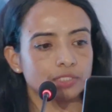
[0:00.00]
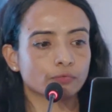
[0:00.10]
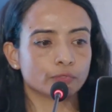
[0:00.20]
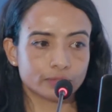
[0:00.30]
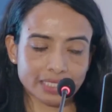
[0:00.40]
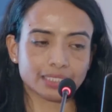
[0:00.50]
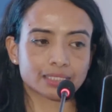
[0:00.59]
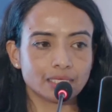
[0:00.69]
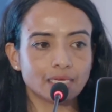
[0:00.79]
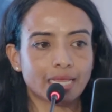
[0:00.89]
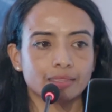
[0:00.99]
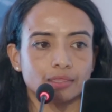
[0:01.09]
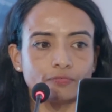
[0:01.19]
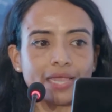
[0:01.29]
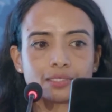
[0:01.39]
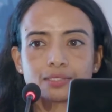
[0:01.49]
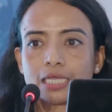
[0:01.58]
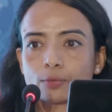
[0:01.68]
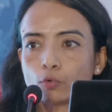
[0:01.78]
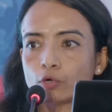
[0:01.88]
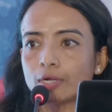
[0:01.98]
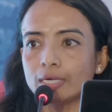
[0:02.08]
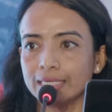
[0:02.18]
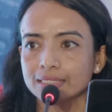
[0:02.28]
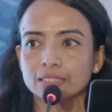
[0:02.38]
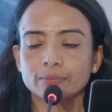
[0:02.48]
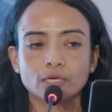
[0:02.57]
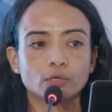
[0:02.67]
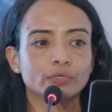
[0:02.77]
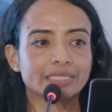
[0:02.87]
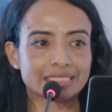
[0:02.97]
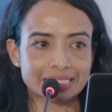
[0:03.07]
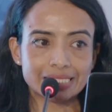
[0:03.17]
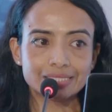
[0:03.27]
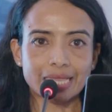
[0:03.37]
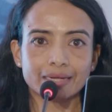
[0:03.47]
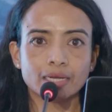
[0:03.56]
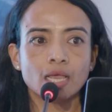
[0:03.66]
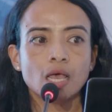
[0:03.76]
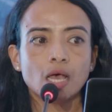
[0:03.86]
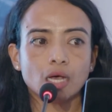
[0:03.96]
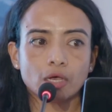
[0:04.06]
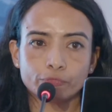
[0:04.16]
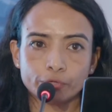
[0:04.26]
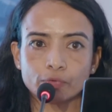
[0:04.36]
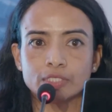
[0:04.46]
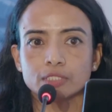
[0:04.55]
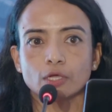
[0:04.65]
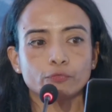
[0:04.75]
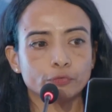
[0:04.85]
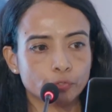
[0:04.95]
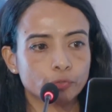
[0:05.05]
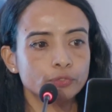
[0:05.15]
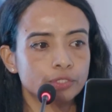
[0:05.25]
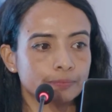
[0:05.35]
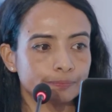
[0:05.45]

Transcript: of use, and skill. And the factors are more or less similar with skills and frequency of use.